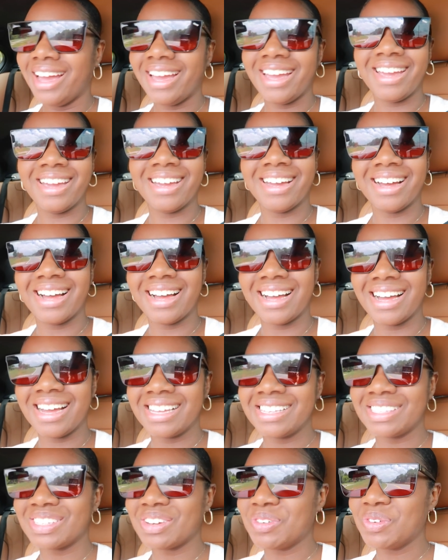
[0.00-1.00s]
Hey
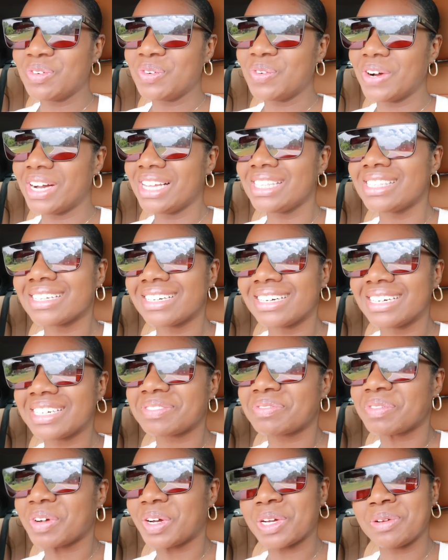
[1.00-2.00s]
guys, what's
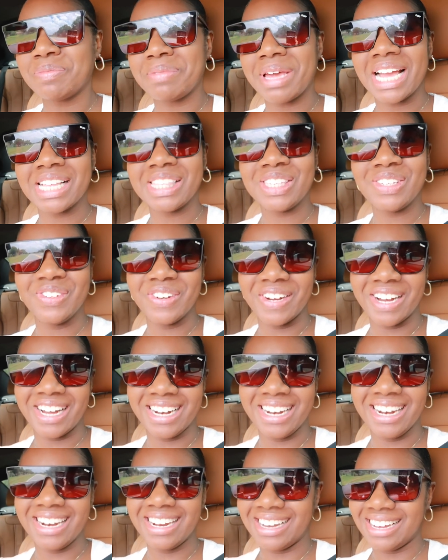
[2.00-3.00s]
up? Welcome back to
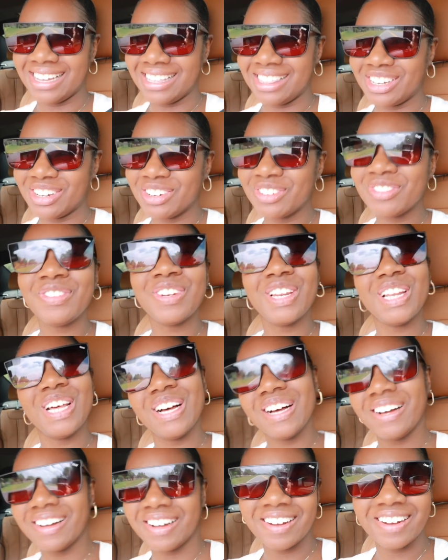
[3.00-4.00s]
another
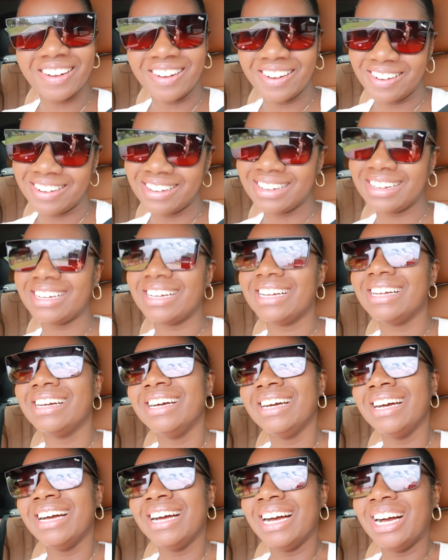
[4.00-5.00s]
vlog.
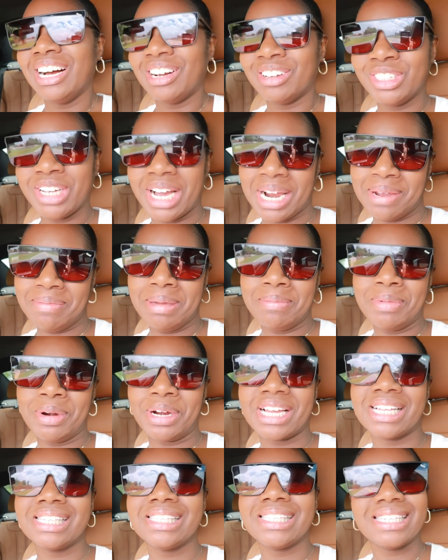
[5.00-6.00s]
I'm trying to be
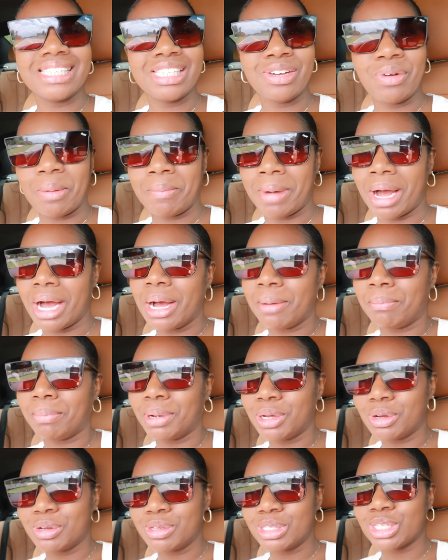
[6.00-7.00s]
more consistent with my
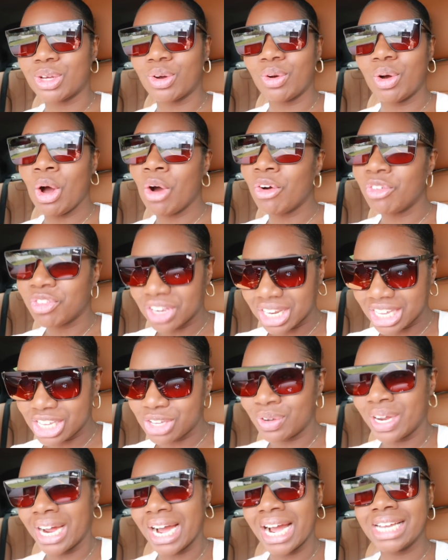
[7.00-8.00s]
uploads, so hopefully
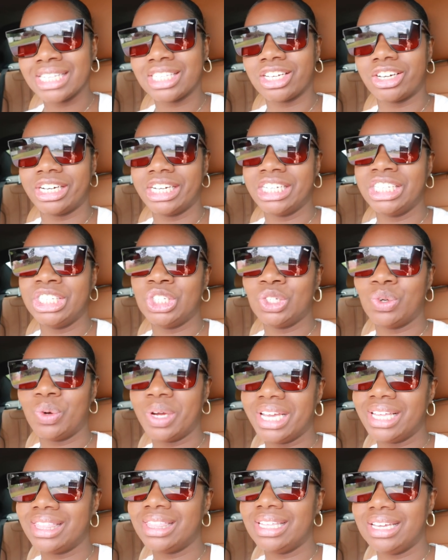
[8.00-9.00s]
you guys are
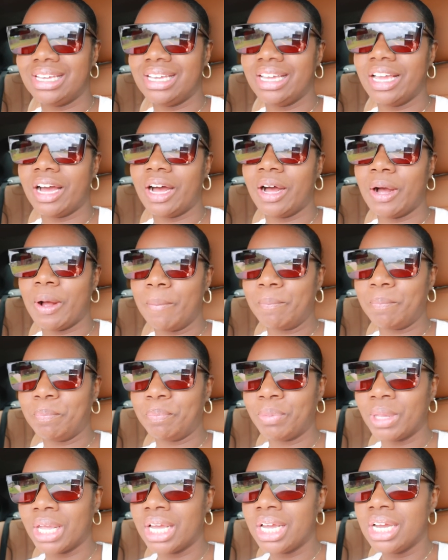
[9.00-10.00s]
enjoying the
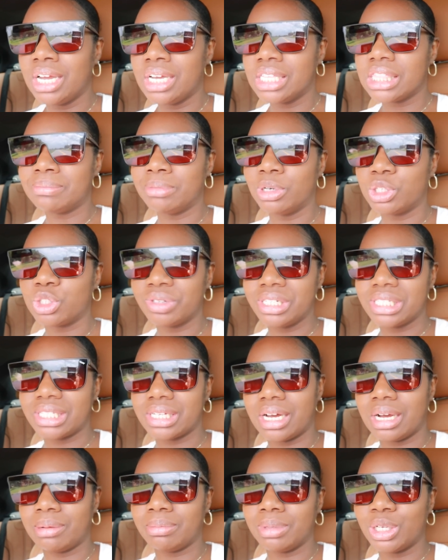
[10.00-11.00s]
um the most
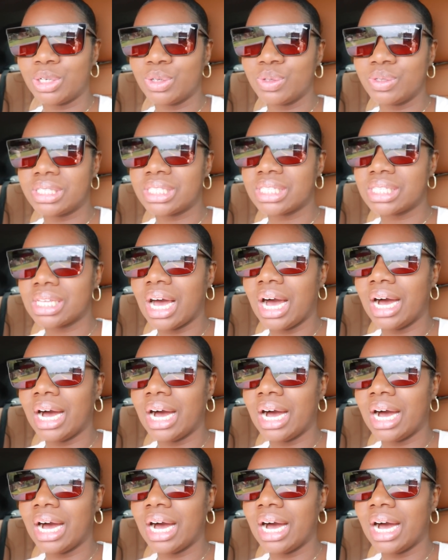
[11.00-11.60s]
recent uploads.